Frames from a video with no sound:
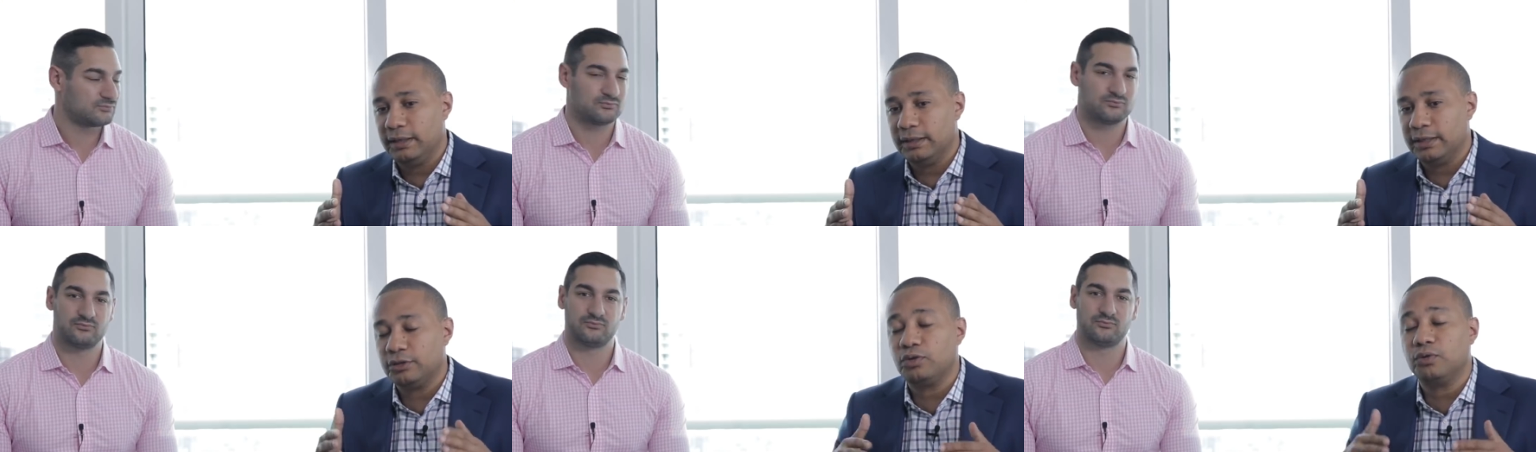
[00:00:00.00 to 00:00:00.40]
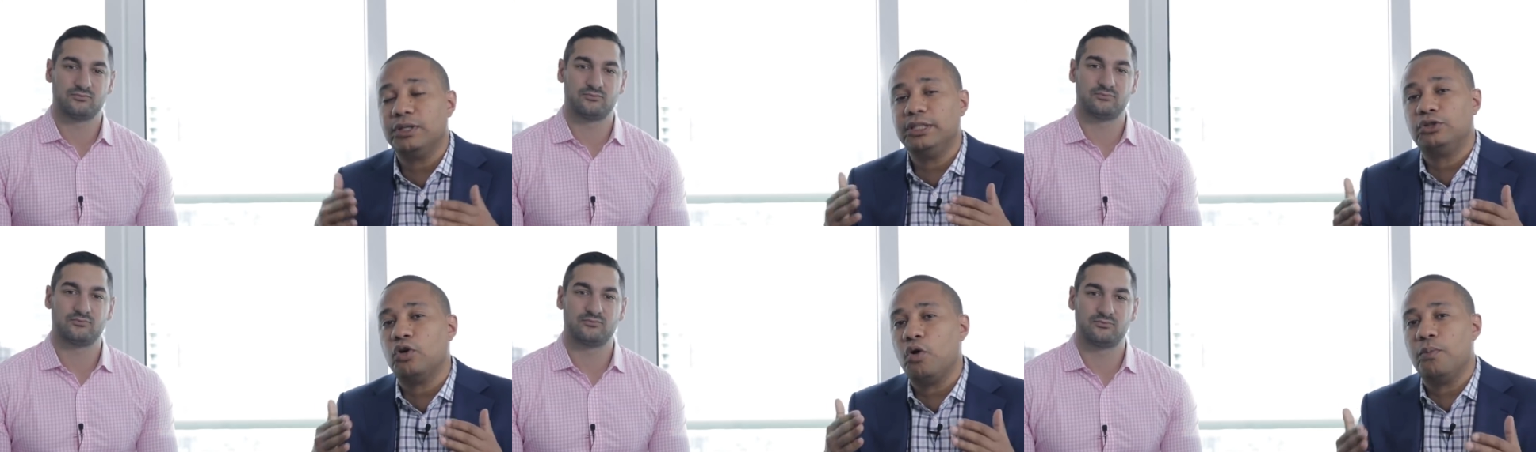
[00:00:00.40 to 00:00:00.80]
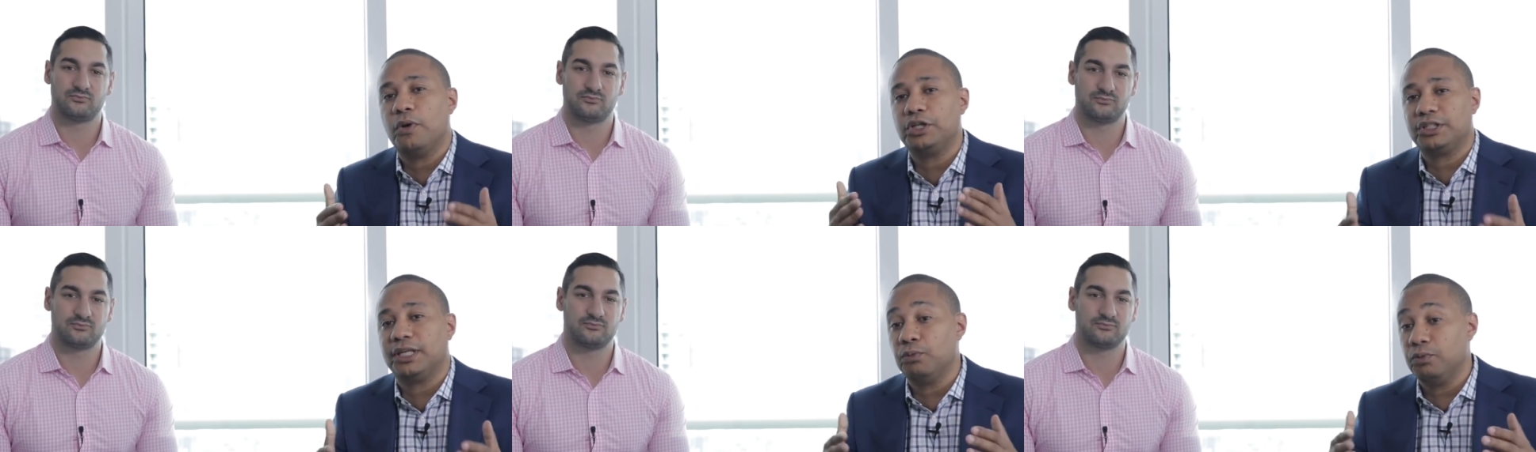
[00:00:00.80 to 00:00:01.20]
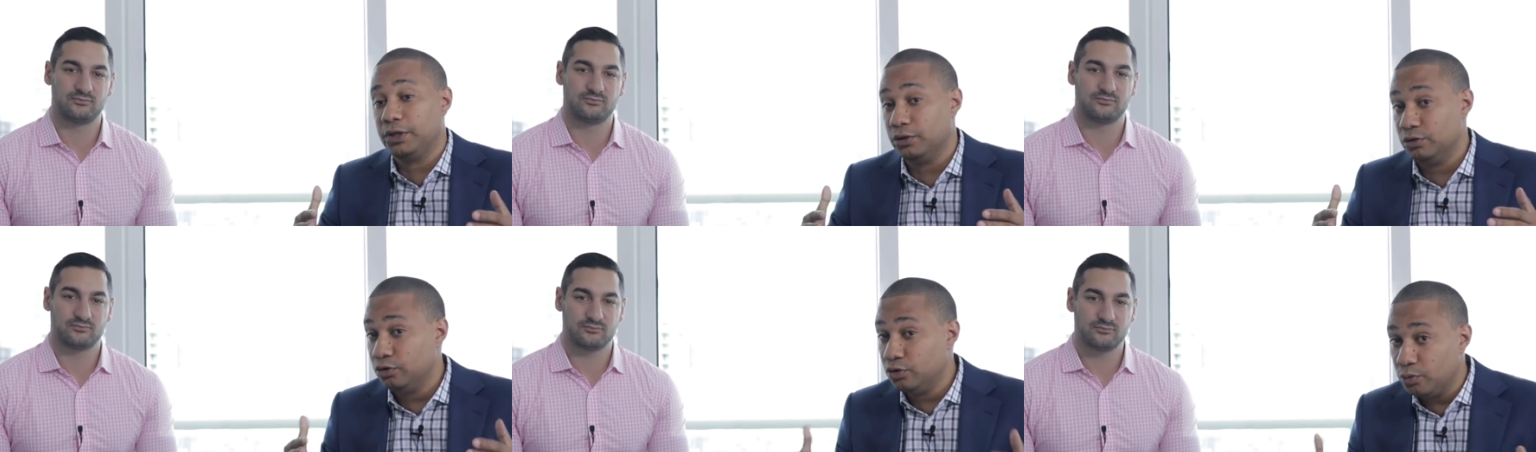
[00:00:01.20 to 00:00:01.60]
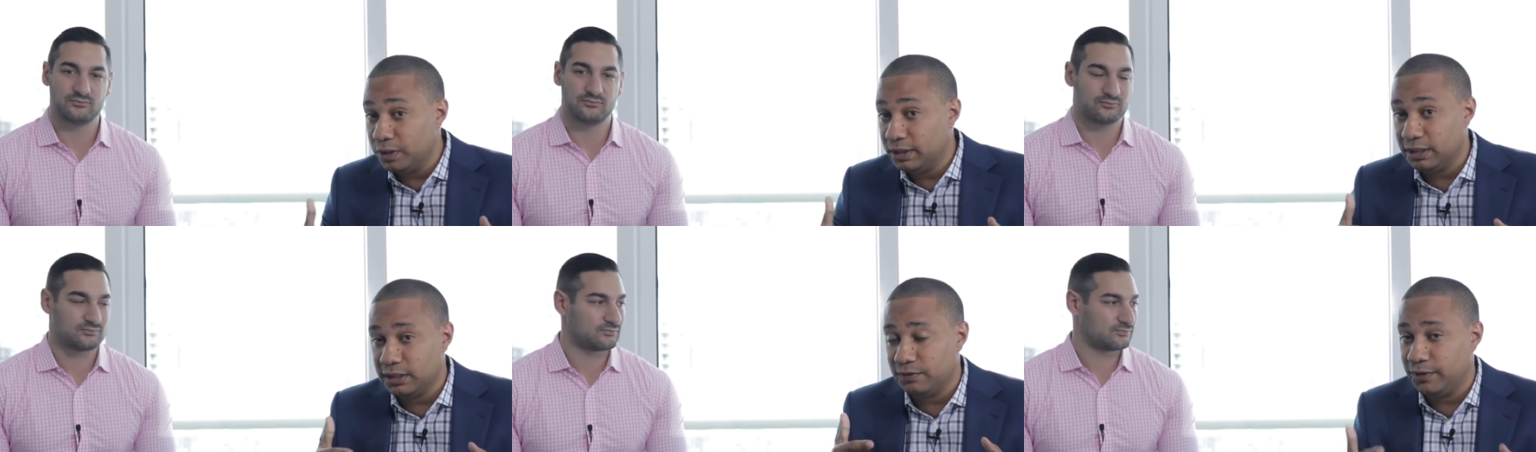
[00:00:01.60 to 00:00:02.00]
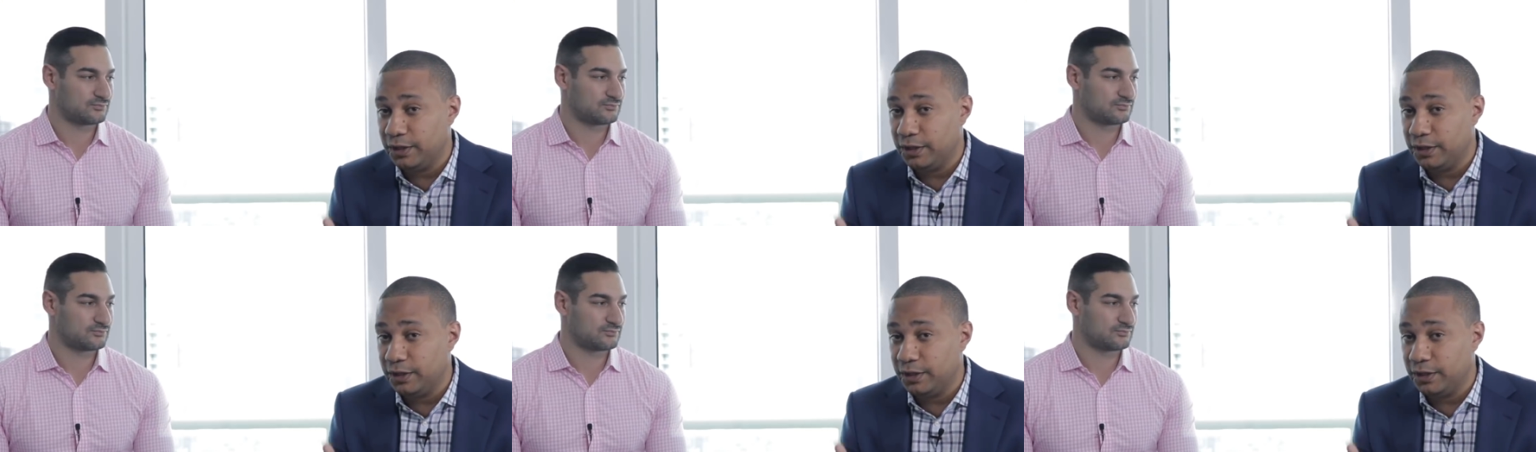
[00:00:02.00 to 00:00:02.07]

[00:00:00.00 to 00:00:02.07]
Speaker 1: there's only so much that we can do in these